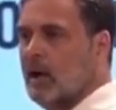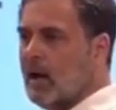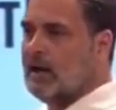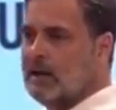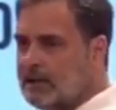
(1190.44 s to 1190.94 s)

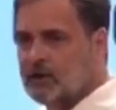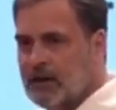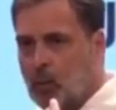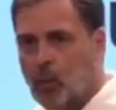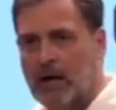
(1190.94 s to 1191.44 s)
and
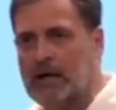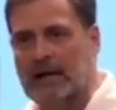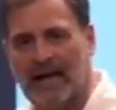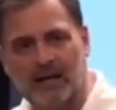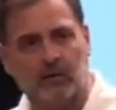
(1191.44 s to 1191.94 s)
literally 1
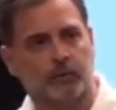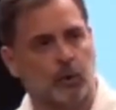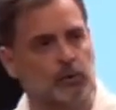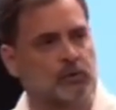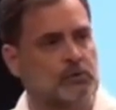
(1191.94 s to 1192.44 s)
lakh of
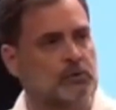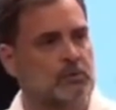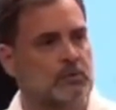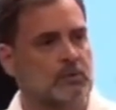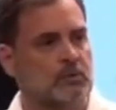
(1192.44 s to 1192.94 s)
those
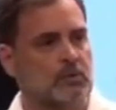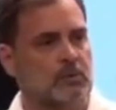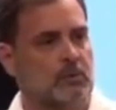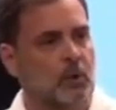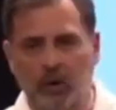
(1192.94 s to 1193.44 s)

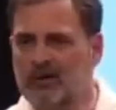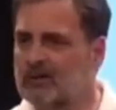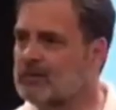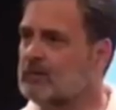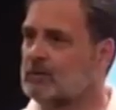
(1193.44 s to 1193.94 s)
don't
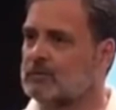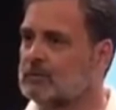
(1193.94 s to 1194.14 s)
exist.